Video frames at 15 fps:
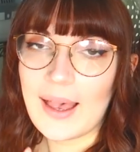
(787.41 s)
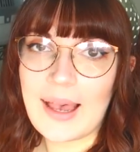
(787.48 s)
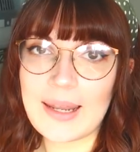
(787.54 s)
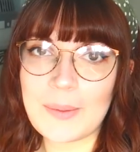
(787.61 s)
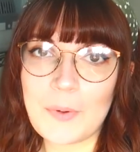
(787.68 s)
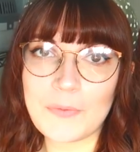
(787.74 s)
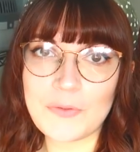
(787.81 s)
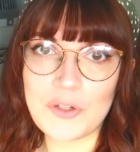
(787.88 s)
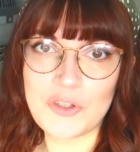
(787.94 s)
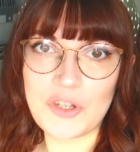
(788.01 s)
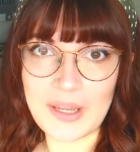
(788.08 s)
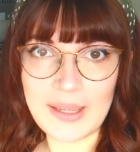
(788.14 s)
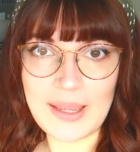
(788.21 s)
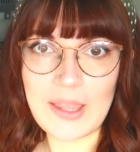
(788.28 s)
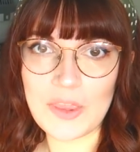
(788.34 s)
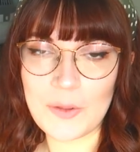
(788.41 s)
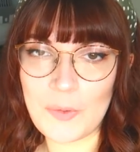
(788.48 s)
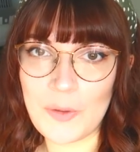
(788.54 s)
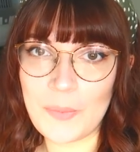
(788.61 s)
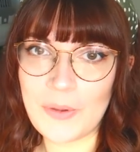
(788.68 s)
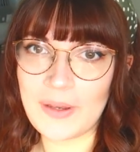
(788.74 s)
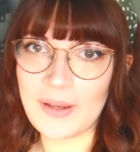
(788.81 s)
And I'm off to check it at the
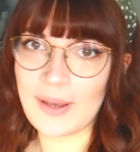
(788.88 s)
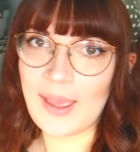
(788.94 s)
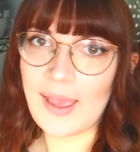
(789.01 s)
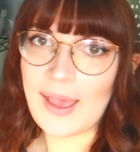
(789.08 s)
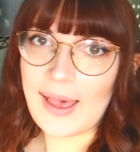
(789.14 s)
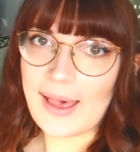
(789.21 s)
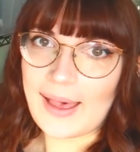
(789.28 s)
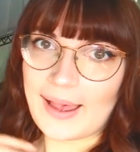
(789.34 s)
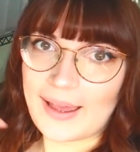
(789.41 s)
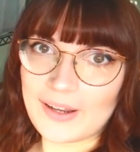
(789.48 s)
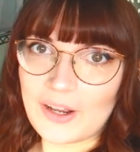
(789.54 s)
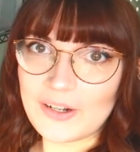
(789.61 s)
moment, and